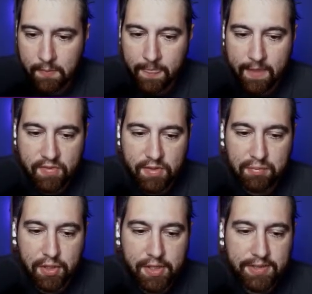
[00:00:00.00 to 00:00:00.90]
That was a
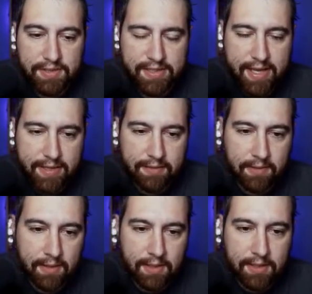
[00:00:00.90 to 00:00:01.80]
pretty good set.
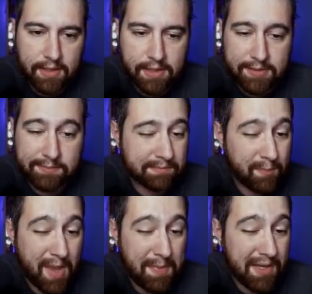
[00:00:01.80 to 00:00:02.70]

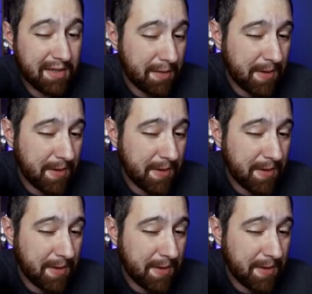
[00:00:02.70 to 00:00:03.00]
Maybe could have been a